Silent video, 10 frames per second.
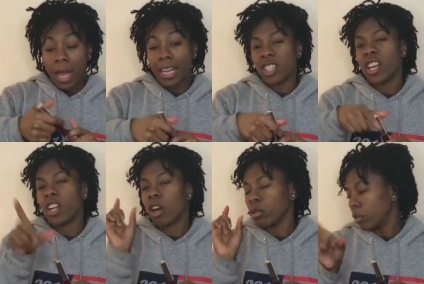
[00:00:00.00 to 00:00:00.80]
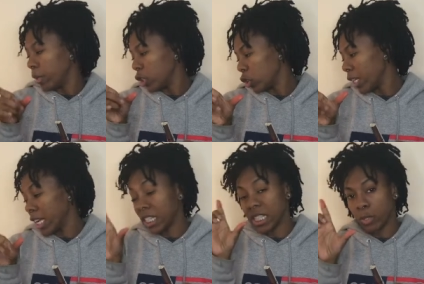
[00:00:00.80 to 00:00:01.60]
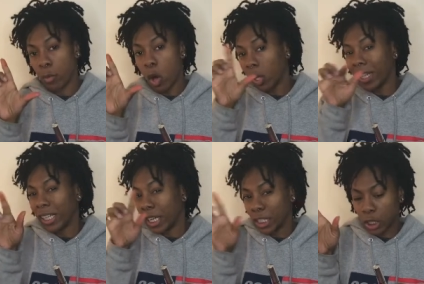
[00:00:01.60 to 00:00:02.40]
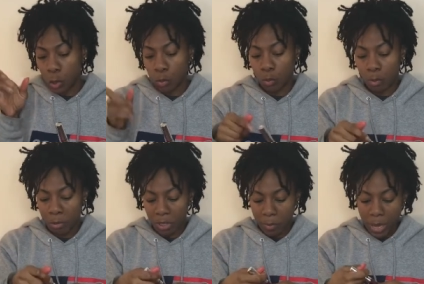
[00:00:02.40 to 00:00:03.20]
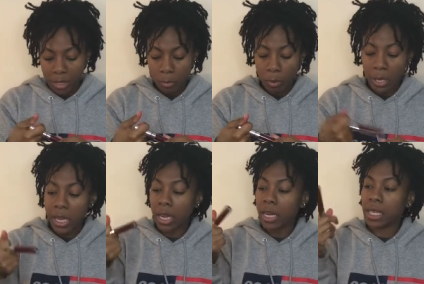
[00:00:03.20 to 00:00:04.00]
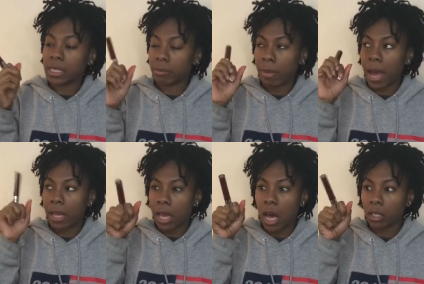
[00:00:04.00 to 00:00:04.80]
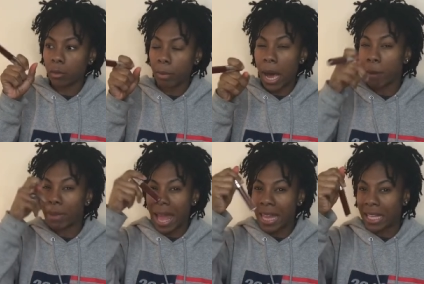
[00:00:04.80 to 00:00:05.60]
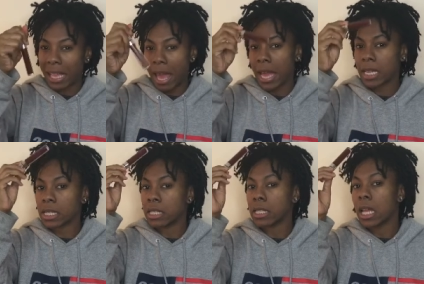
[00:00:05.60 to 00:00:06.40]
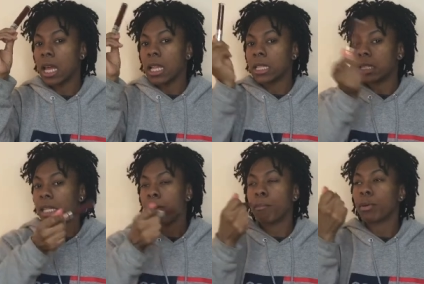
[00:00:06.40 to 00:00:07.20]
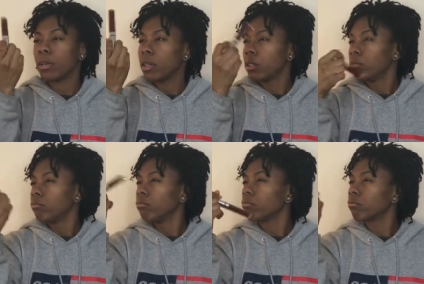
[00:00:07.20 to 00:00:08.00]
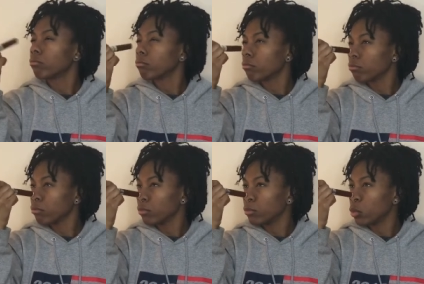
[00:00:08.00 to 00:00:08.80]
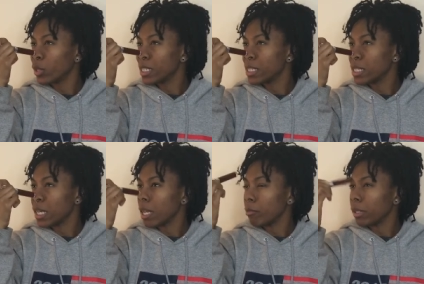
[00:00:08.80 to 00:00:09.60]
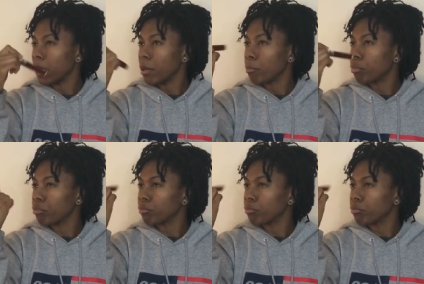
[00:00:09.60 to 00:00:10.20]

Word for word: and I try to always make sure that it's small and as close around as possible. Here is my ColourPop LAX lip, mm, what is the name, lip